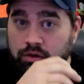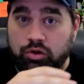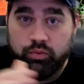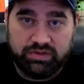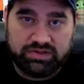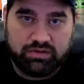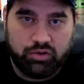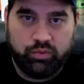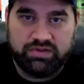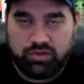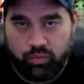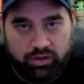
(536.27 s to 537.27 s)
who was
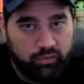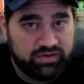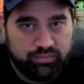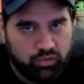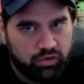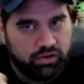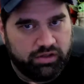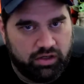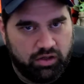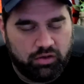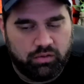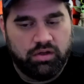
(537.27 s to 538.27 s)
the one who was more,
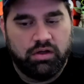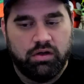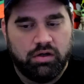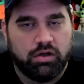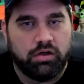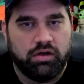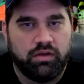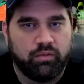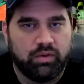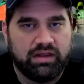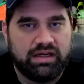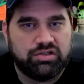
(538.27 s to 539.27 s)
you know, hurt in
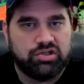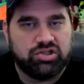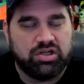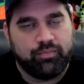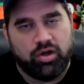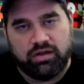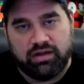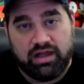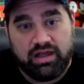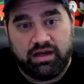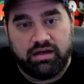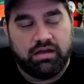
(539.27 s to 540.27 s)
the relationship
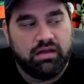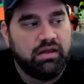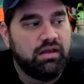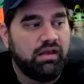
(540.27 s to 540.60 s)
online.